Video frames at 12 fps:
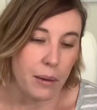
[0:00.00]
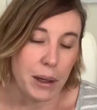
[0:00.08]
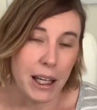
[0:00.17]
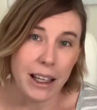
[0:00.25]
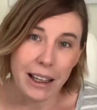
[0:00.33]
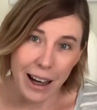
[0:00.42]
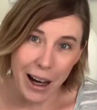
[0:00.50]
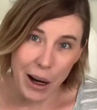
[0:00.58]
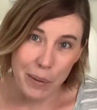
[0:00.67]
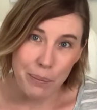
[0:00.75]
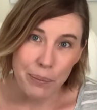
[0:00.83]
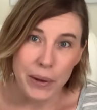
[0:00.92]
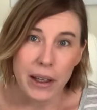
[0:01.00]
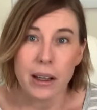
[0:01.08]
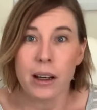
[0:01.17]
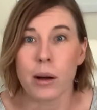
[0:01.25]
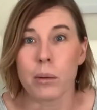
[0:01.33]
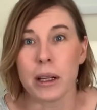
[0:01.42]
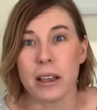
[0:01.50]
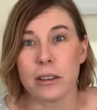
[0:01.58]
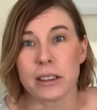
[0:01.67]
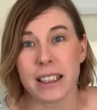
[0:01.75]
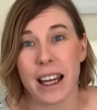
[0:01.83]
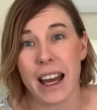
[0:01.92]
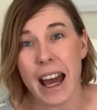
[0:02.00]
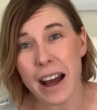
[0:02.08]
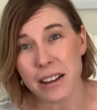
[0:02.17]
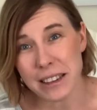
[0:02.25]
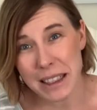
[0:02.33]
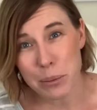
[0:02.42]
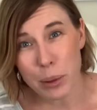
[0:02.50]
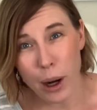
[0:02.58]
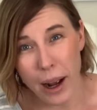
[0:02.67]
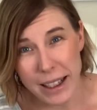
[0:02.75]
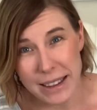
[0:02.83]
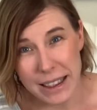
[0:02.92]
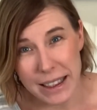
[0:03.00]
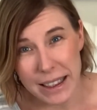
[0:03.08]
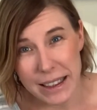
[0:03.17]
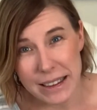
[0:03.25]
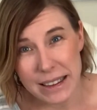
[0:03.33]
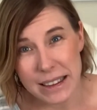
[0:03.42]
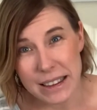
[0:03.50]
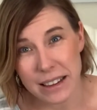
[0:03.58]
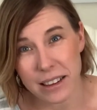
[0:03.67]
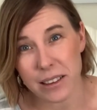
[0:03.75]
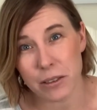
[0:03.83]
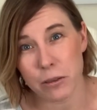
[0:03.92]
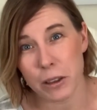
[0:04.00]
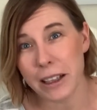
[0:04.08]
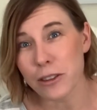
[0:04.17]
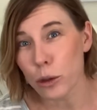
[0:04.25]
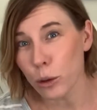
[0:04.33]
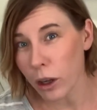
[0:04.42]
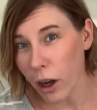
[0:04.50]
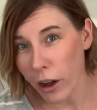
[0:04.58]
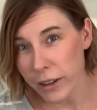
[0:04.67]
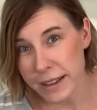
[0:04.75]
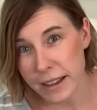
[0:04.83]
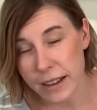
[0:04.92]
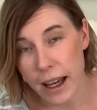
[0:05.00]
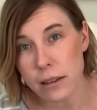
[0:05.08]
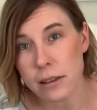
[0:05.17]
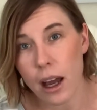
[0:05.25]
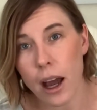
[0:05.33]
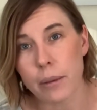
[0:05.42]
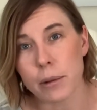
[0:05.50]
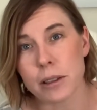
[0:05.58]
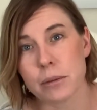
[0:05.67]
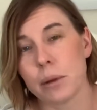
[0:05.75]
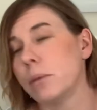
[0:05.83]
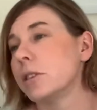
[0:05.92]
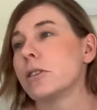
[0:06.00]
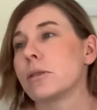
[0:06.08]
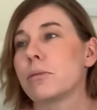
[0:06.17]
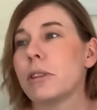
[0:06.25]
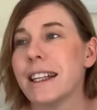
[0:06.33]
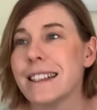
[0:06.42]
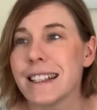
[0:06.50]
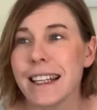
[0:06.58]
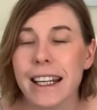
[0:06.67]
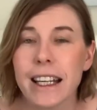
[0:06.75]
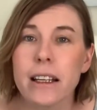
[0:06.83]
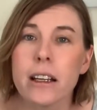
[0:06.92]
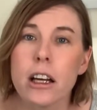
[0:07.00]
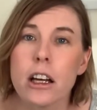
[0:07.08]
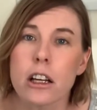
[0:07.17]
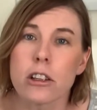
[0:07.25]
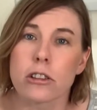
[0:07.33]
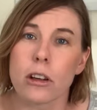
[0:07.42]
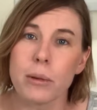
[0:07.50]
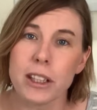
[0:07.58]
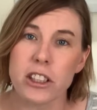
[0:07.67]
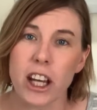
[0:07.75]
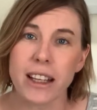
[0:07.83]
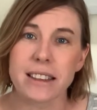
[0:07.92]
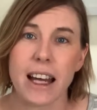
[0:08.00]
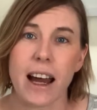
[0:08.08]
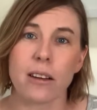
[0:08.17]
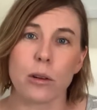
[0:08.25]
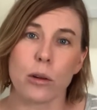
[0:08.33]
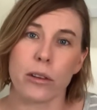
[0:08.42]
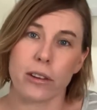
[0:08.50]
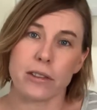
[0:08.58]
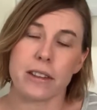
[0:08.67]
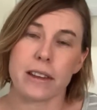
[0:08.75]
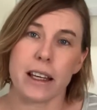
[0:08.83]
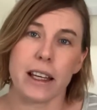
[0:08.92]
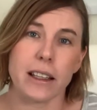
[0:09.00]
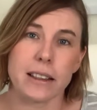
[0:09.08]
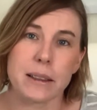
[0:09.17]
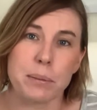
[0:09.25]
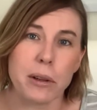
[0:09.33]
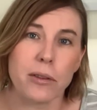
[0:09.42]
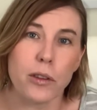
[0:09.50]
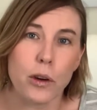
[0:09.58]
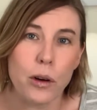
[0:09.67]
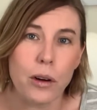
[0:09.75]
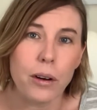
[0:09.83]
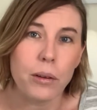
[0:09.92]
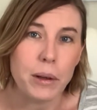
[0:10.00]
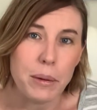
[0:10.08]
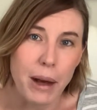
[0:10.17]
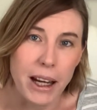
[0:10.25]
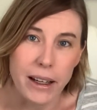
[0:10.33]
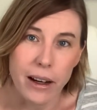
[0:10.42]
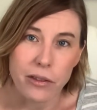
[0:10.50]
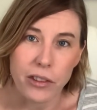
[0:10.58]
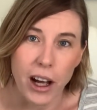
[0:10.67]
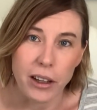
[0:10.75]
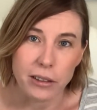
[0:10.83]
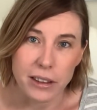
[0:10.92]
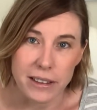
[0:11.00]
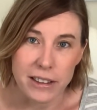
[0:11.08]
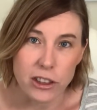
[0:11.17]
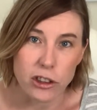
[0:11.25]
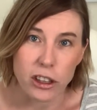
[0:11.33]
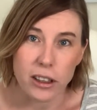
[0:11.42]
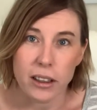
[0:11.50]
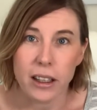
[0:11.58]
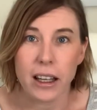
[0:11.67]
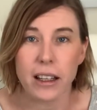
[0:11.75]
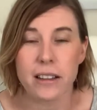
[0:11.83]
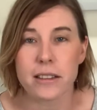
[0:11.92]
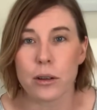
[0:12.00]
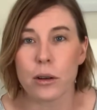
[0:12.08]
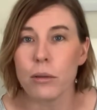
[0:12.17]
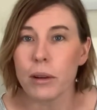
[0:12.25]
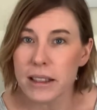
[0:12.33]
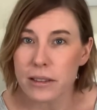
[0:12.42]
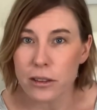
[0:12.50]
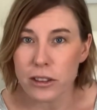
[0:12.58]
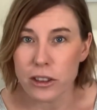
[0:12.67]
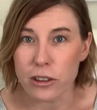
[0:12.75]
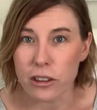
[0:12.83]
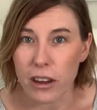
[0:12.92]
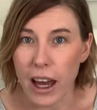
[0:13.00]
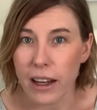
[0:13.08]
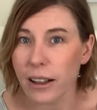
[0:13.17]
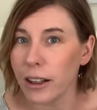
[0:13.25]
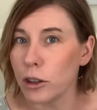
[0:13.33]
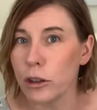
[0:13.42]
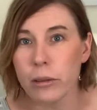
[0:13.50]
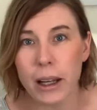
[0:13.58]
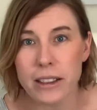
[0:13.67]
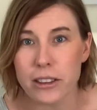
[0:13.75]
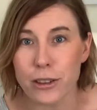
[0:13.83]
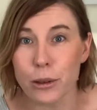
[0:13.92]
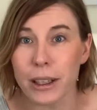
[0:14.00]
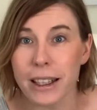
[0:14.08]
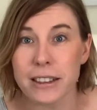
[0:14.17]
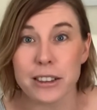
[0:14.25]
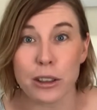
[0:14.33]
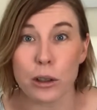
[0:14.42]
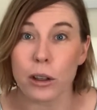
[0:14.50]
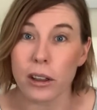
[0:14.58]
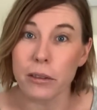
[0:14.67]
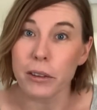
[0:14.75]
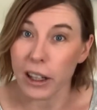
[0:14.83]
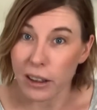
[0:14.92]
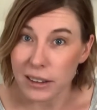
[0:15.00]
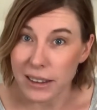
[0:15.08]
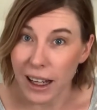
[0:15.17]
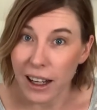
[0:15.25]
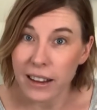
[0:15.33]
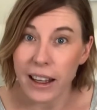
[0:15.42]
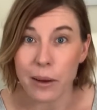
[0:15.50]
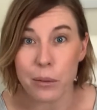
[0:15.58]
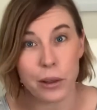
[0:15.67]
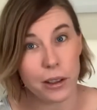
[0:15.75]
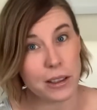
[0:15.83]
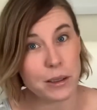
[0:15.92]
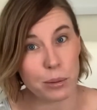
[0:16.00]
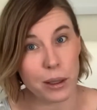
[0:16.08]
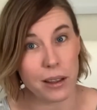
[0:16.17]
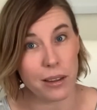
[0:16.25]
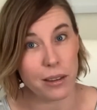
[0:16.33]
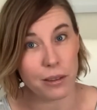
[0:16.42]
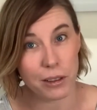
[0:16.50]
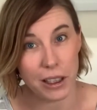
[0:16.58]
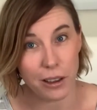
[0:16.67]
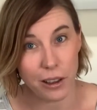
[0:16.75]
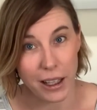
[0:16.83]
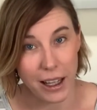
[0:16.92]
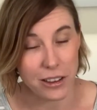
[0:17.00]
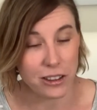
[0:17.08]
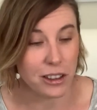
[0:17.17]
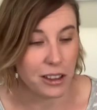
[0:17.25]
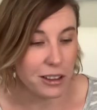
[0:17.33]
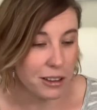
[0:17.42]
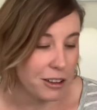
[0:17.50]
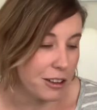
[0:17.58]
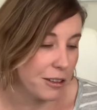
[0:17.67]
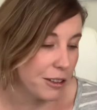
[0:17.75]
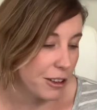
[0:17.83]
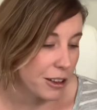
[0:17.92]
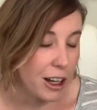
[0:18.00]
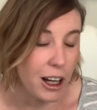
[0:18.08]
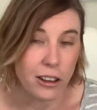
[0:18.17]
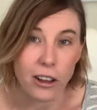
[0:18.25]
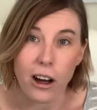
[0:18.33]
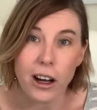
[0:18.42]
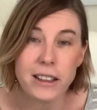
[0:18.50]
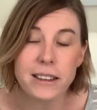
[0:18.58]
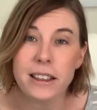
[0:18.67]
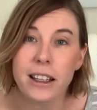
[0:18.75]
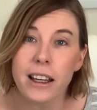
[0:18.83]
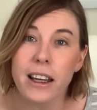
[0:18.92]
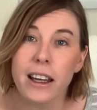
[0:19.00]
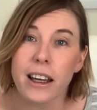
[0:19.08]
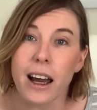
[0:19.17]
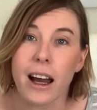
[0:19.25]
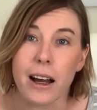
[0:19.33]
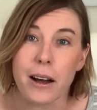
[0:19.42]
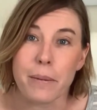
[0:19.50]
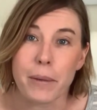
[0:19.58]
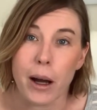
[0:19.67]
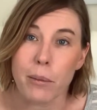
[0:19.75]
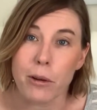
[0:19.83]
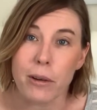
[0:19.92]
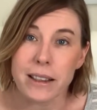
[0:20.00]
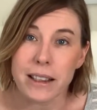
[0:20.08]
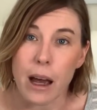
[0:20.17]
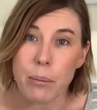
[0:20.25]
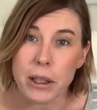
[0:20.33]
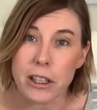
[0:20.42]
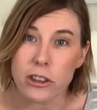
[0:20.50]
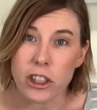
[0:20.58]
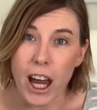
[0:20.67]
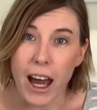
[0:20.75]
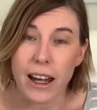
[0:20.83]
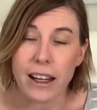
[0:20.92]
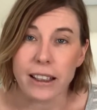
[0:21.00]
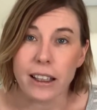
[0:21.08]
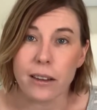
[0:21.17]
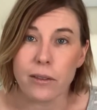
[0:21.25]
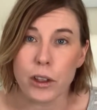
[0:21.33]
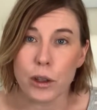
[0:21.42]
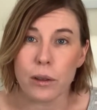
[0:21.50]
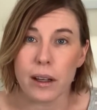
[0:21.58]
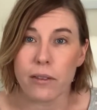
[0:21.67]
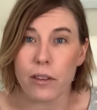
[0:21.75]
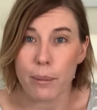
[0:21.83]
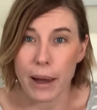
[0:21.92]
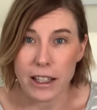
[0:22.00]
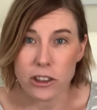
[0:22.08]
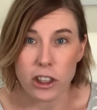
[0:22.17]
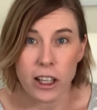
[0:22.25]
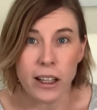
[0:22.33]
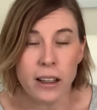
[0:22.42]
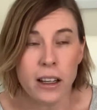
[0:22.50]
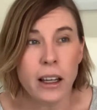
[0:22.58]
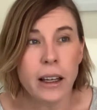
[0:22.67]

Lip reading: income, we looked at housing prices, rental costs at that time, because we were just renting. So we checked out all those things before we made our final decision. And it's always good to do that. A good way to do it is to call a realtor that works with relocation a lot. I'm always happy to chat and give you information.